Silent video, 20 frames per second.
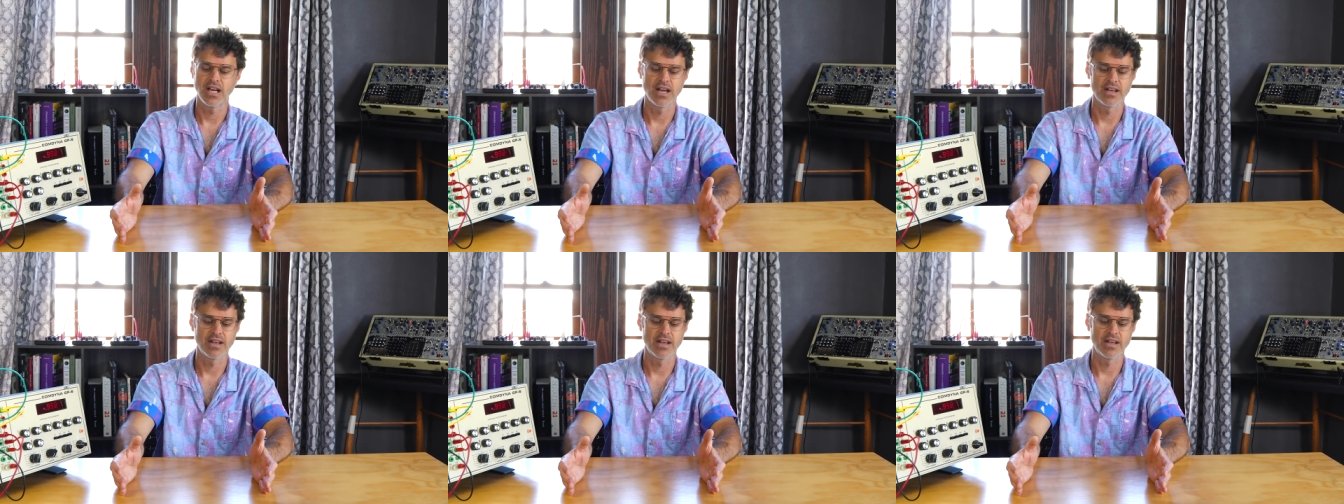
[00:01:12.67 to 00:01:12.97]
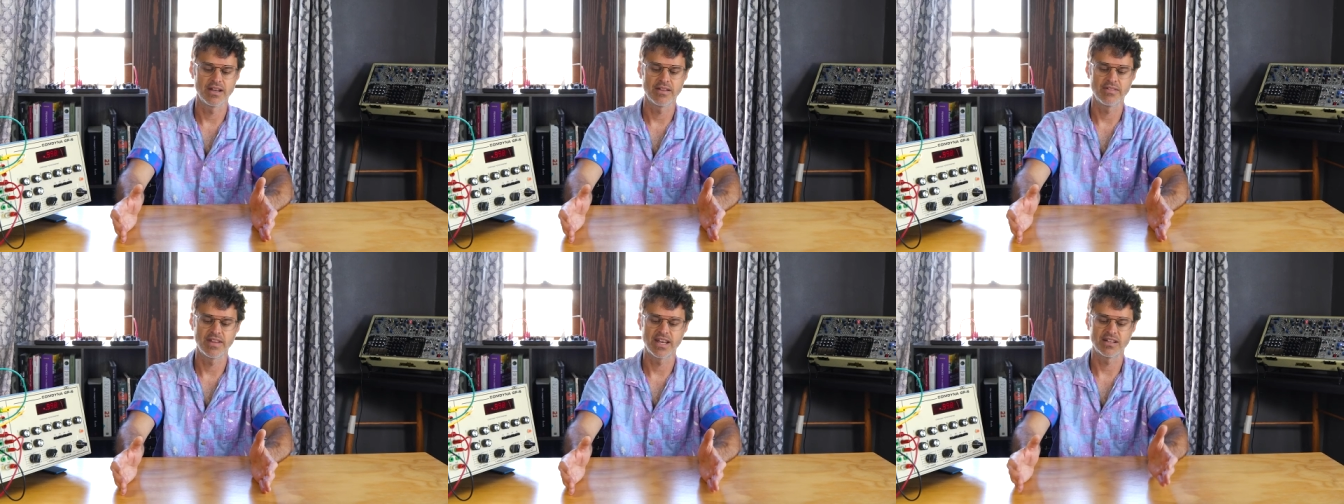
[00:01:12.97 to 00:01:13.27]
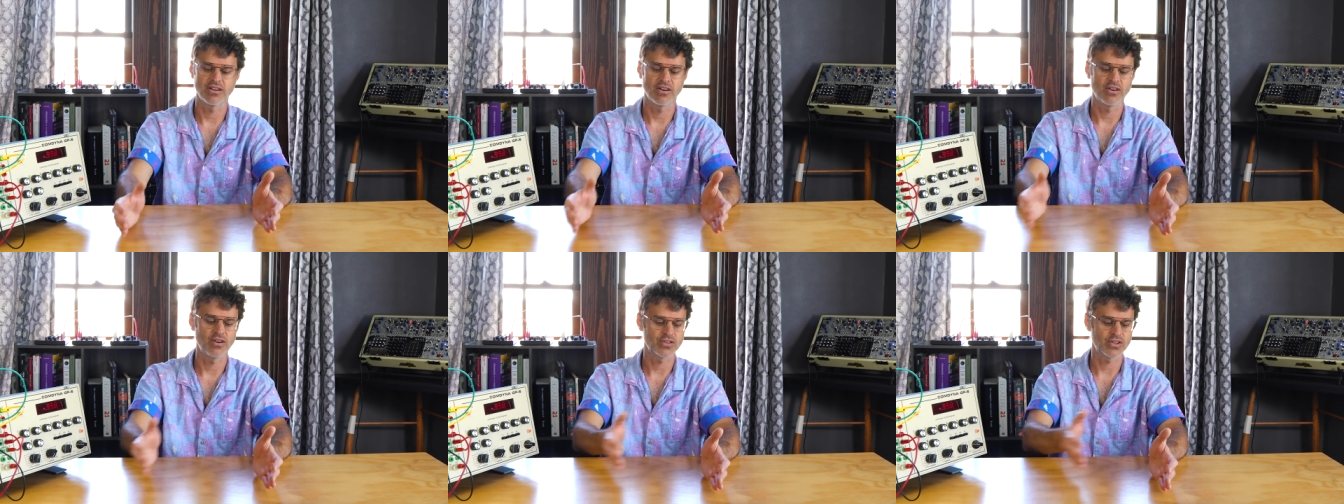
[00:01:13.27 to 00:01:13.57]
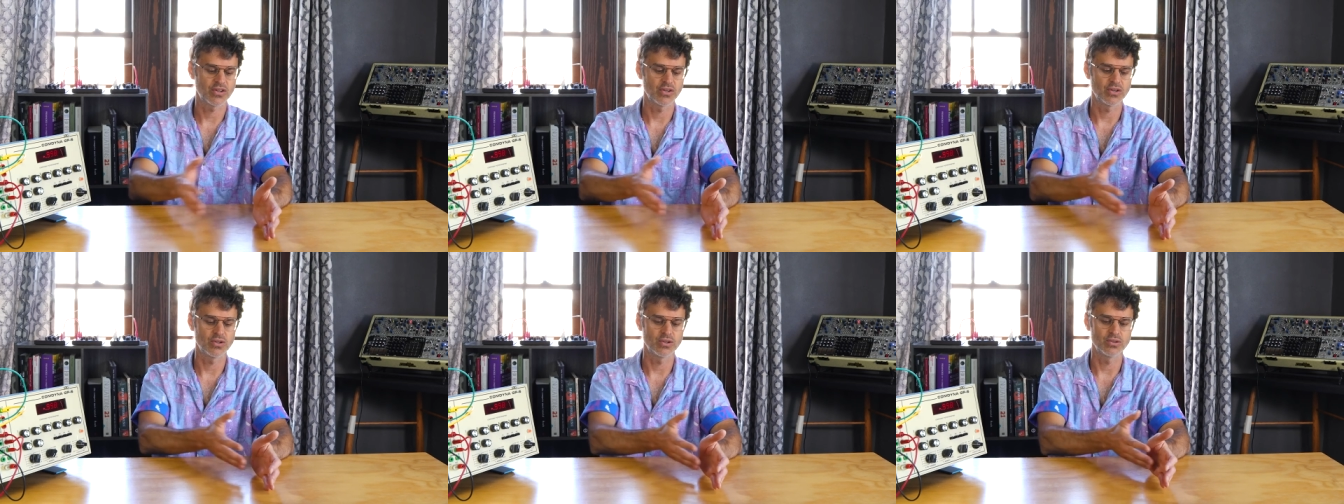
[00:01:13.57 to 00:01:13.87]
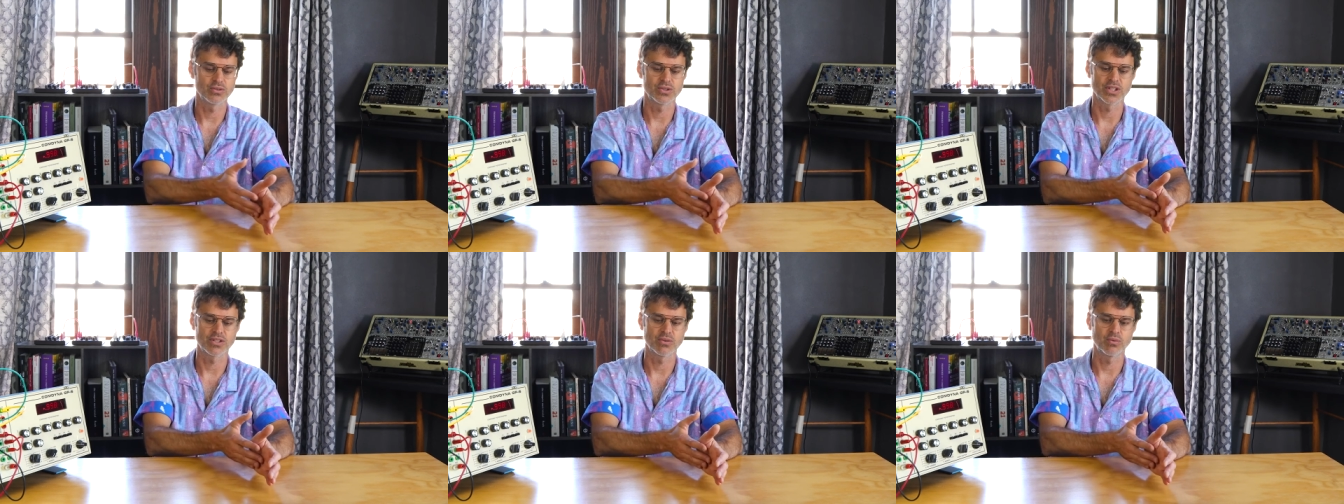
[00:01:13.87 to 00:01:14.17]
and then
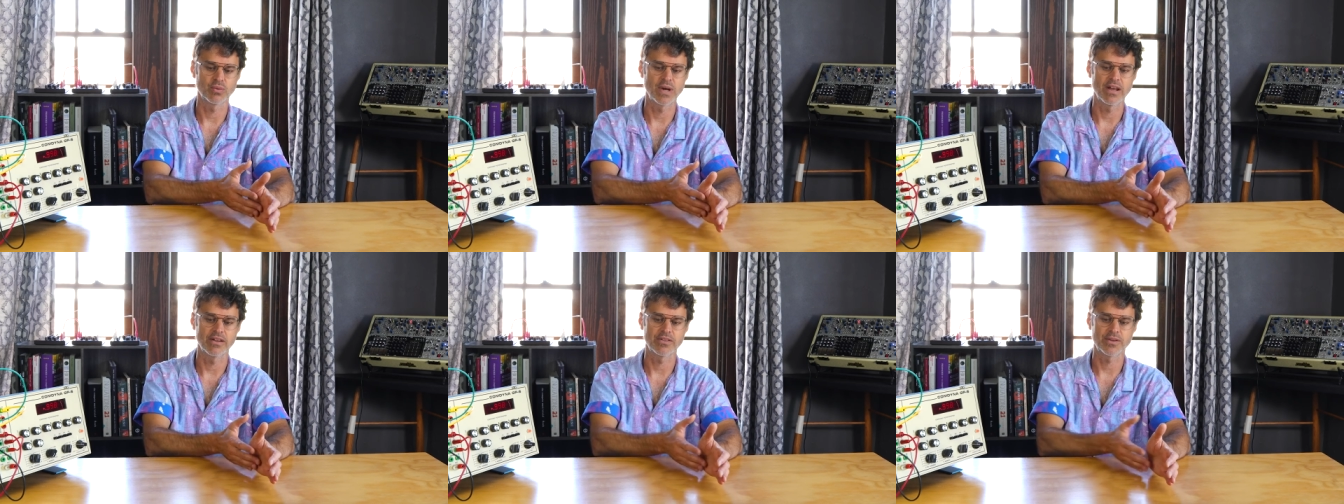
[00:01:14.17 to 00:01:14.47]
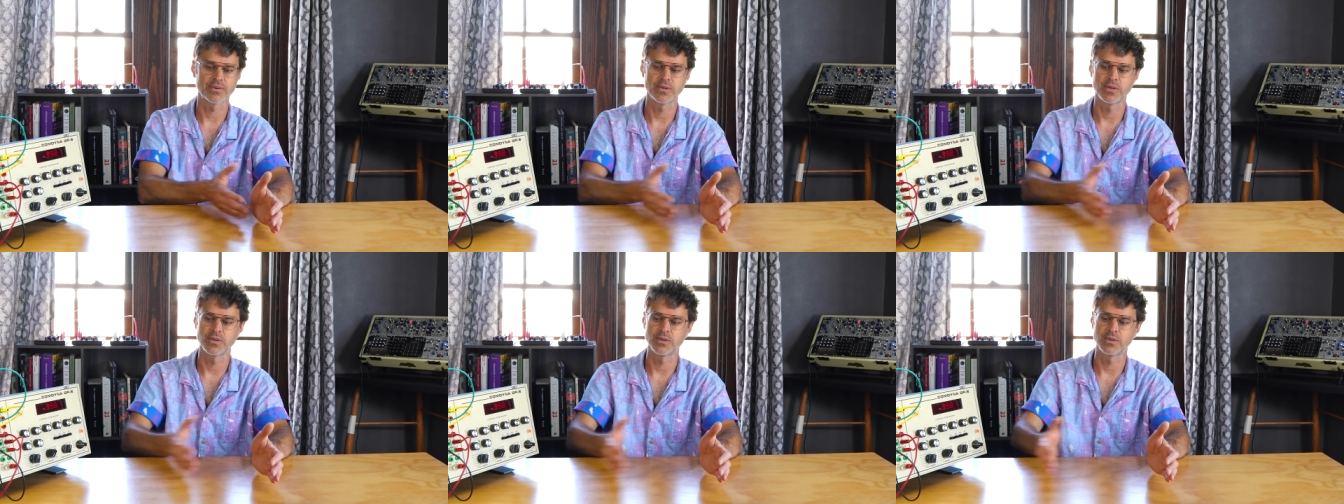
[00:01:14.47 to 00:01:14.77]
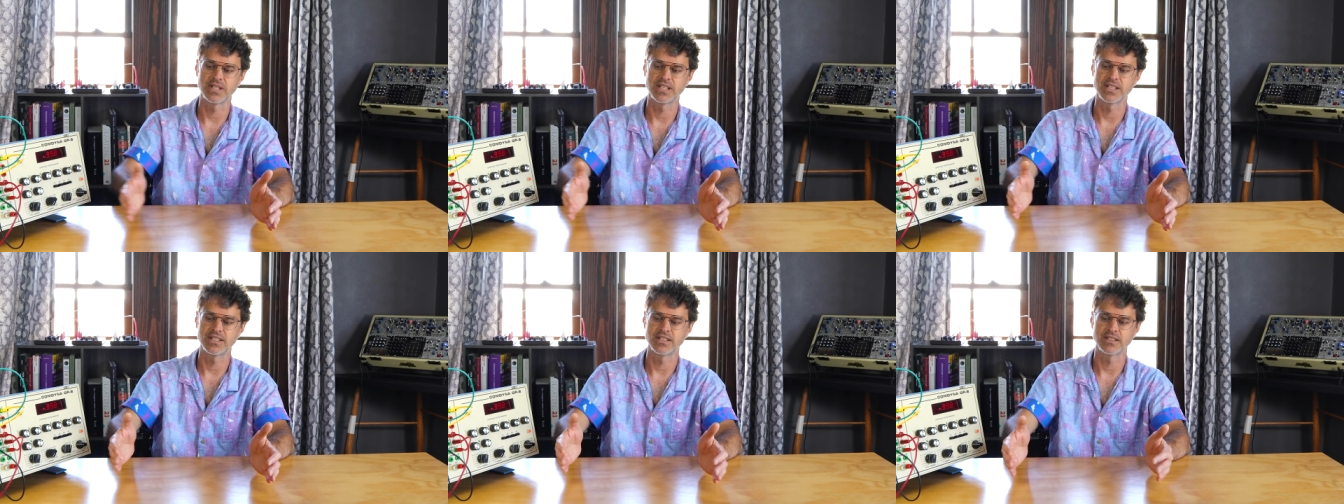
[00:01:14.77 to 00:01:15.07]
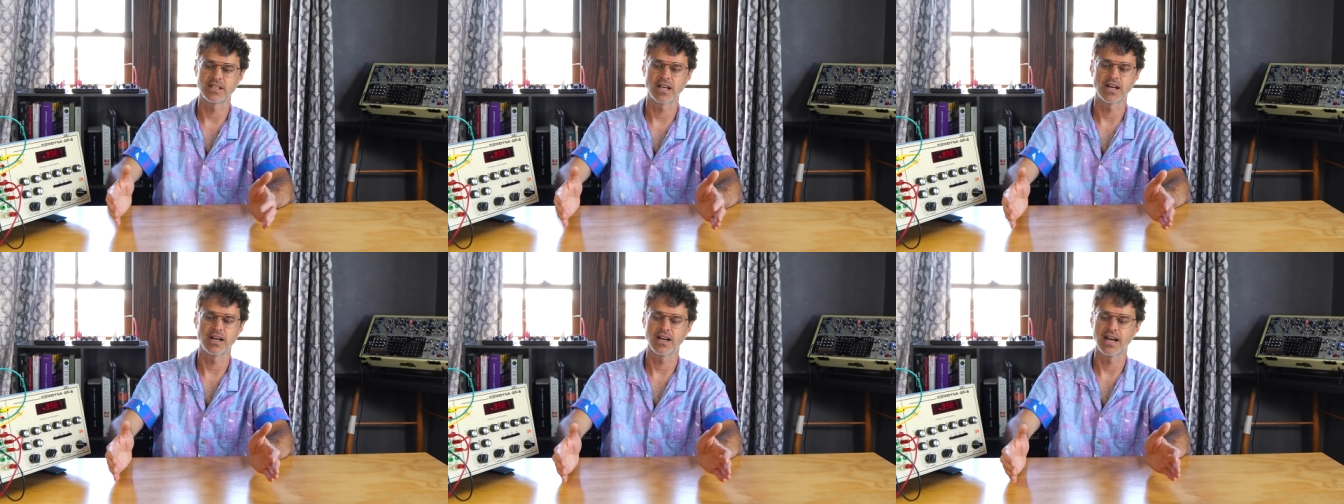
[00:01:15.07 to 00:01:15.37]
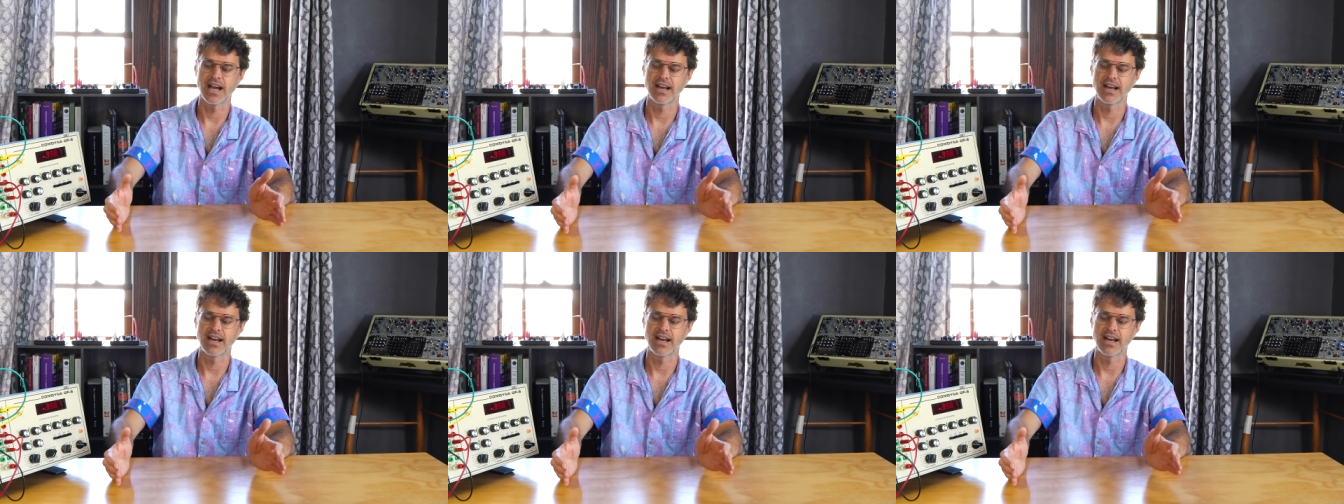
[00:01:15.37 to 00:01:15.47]
also just went through the uh,